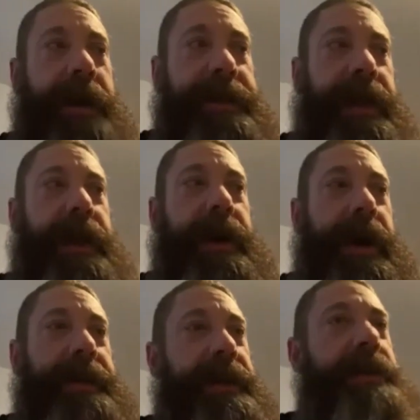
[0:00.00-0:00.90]
I think
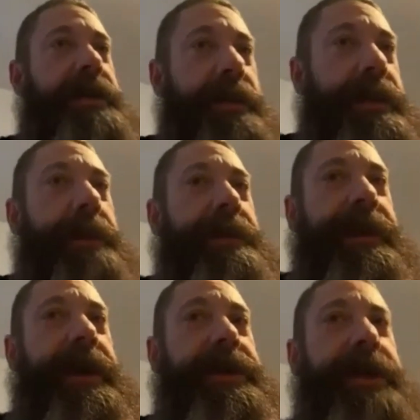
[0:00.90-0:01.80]
the sleep
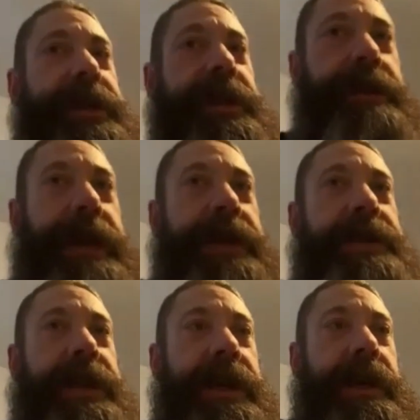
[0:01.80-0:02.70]
deprivation is the piece
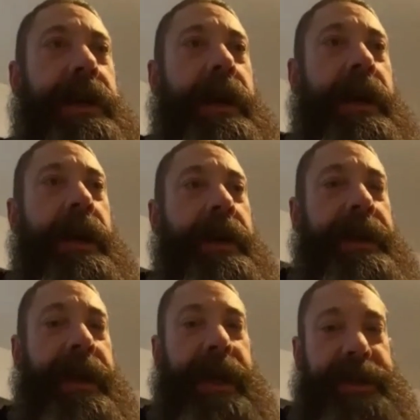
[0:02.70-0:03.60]
that
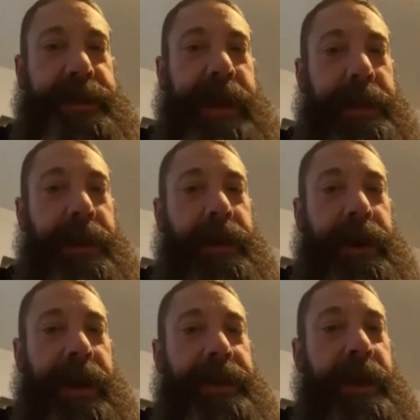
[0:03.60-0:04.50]
gets people.
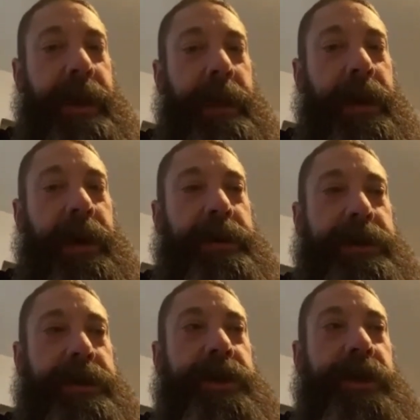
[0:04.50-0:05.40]
And I think people go
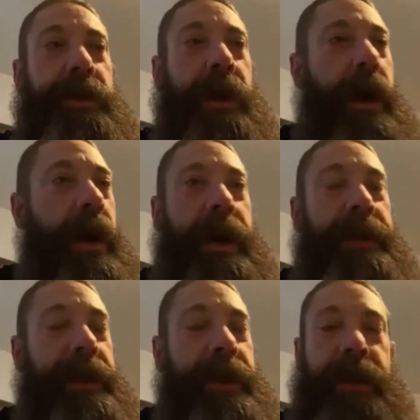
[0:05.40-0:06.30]
too long
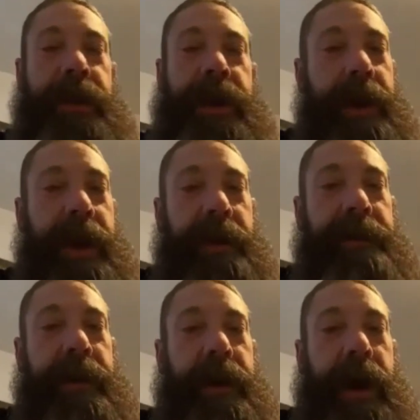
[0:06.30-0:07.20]
and then you can't
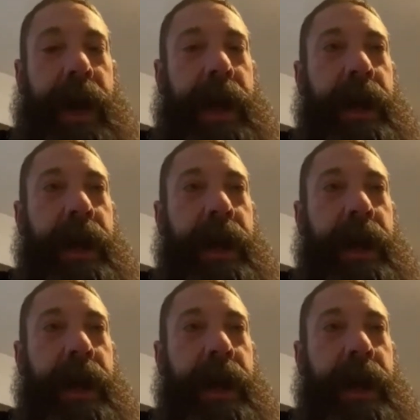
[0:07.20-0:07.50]
recover.